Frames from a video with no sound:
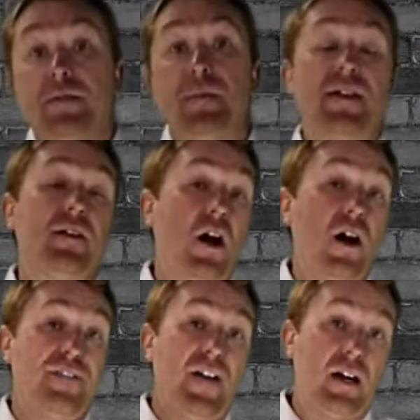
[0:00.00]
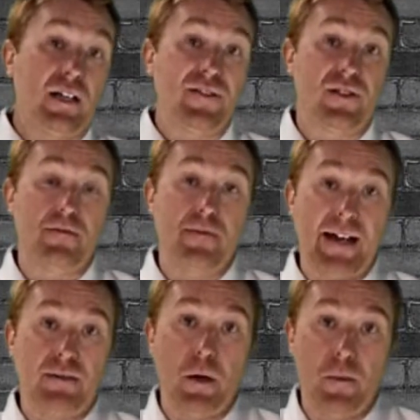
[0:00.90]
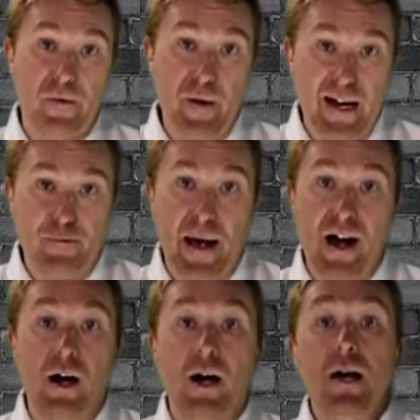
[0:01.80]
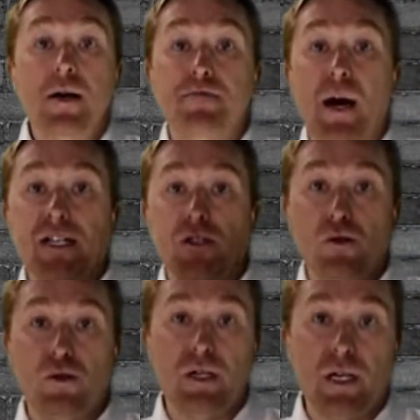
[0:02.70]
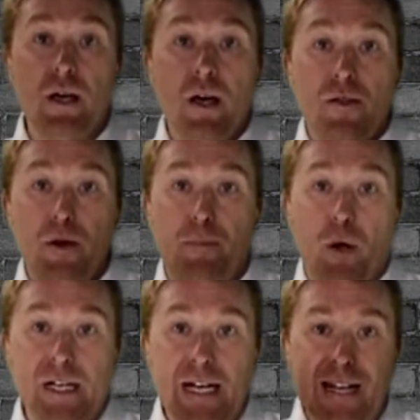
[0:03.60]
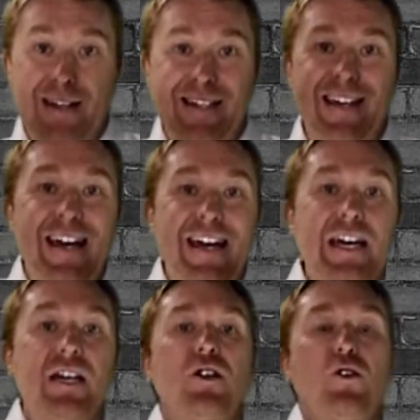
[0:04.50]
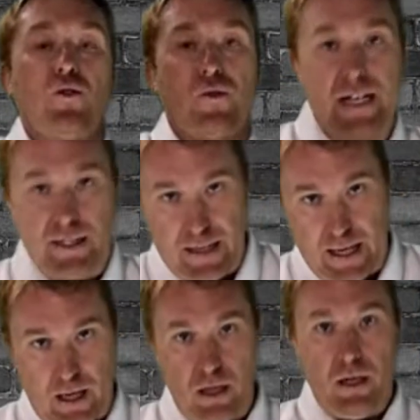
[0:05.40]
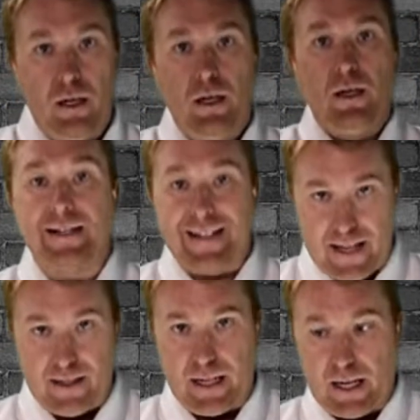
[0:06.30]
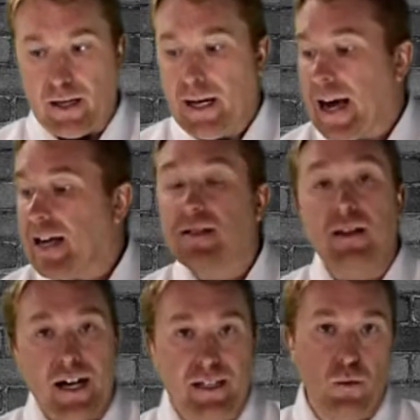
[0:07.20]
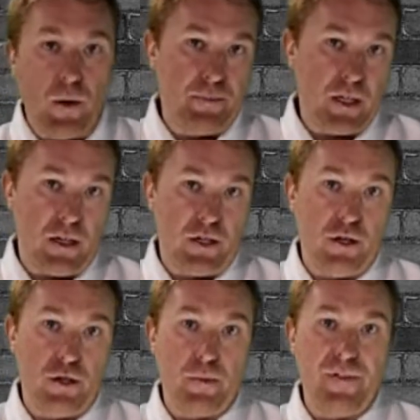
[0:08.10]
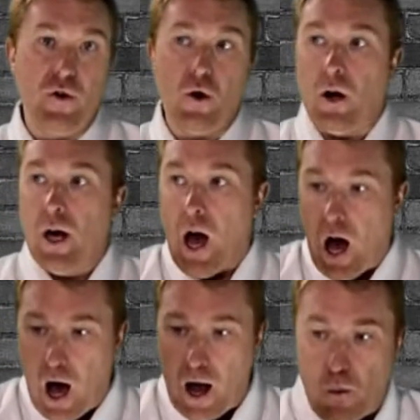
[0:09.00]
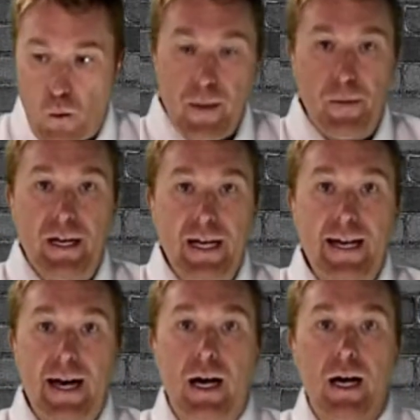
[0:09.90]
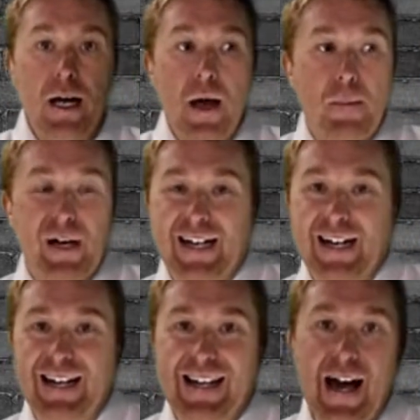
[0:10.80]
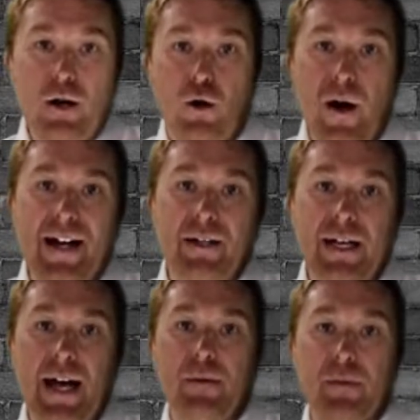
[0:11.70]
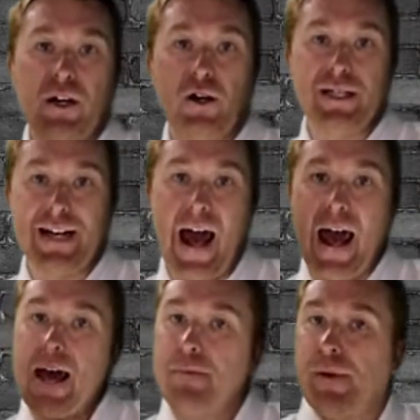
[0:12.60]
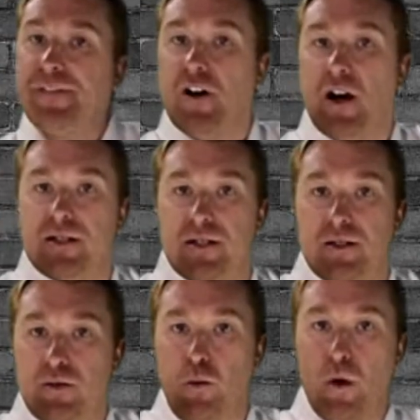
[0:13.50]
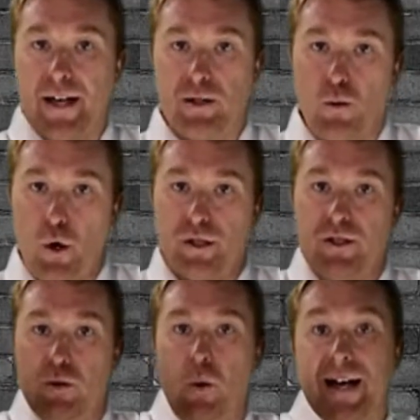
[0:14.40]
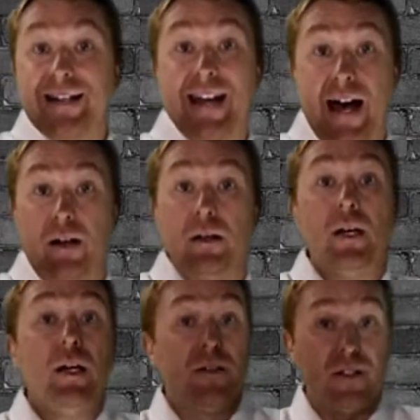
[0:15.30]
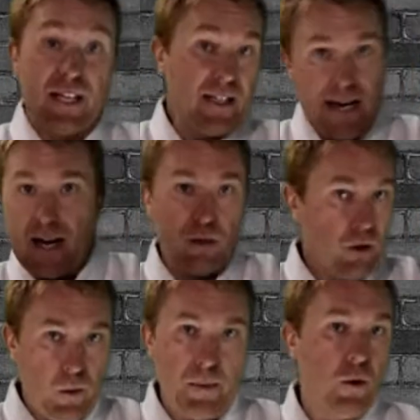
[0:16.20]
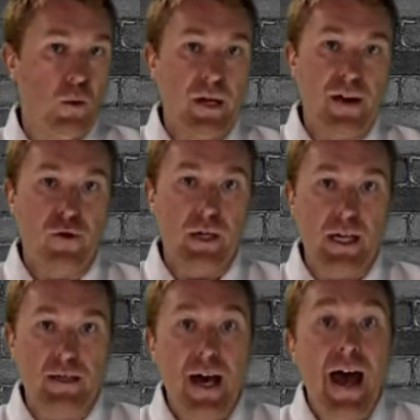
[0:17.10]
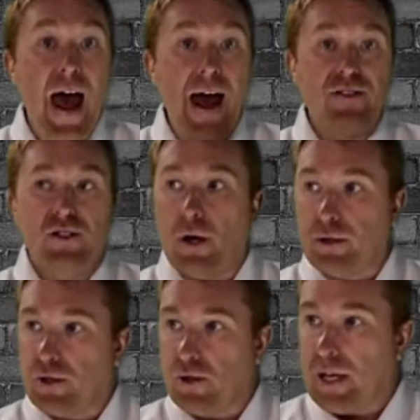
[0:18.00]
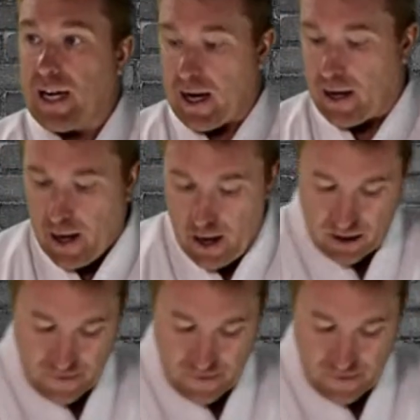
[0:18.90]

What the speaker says: method, I found, gives the maximum amount of power by using the body in this increasing intensity. It's like the whip that I showed you before. I whip it here, but I get a loud crack at the end because it amplifies as it works its way down the tea towel or the whip or whatever it is. And so too here. The